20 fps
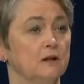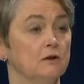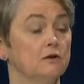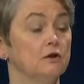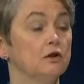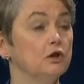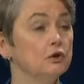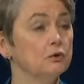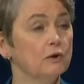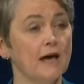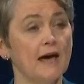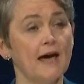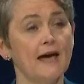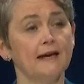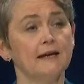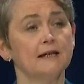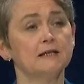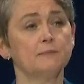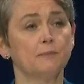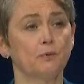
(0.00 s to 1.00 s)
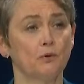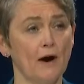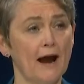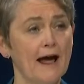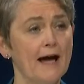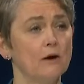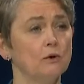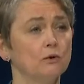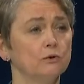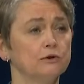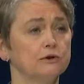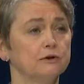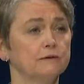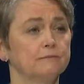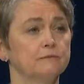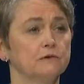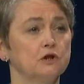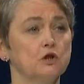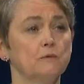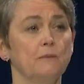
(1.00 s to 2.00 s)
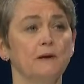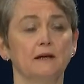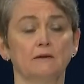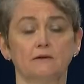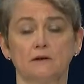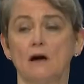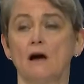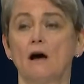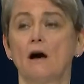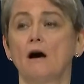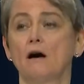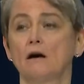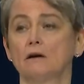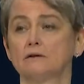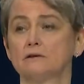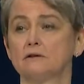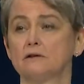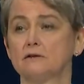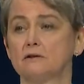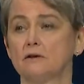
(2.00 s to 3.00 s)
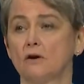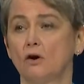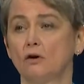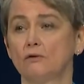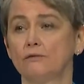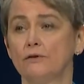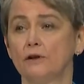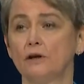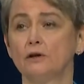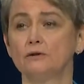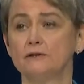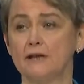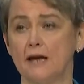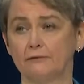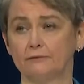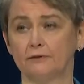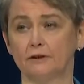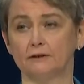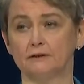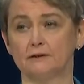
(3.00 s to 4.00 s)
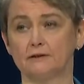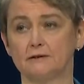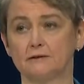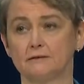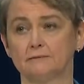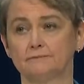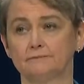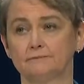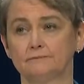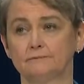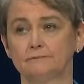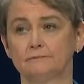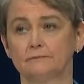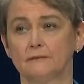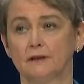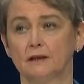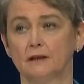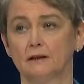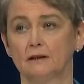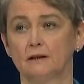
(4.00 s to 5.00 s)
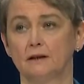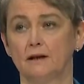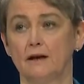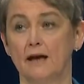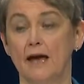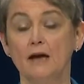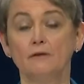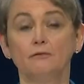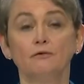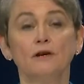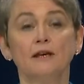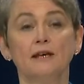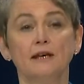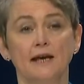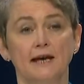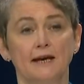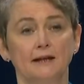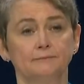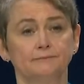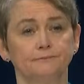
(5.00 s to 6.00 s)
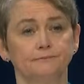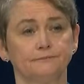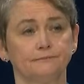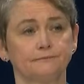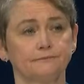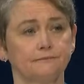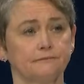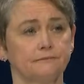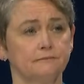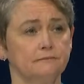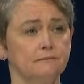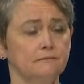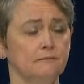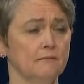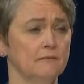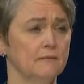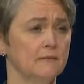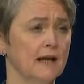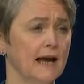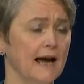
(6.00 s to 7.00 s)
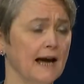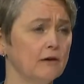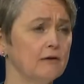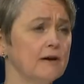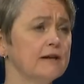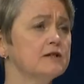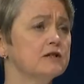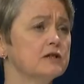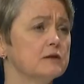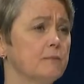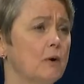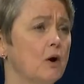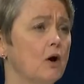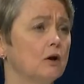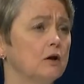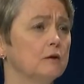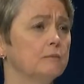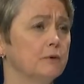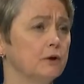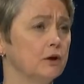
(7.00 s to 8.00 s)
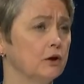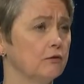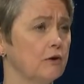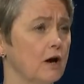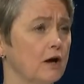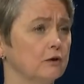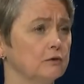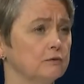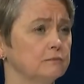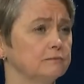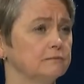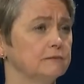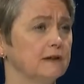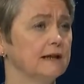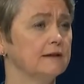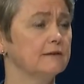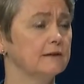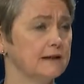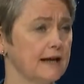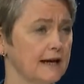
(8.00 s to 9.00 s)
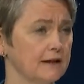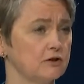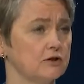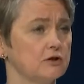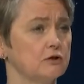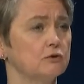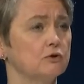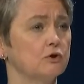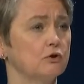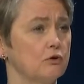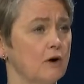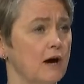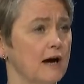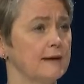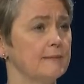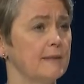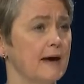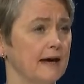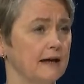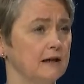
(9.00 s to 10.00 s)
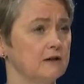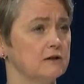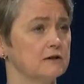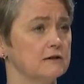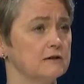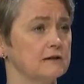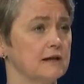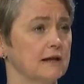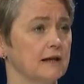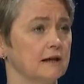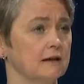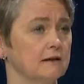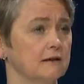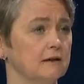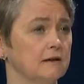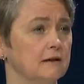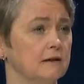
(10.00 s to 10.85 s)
The UK is proud to be at the heart of those efforts. Every year, our Interpol Bureau in the National Crime Agency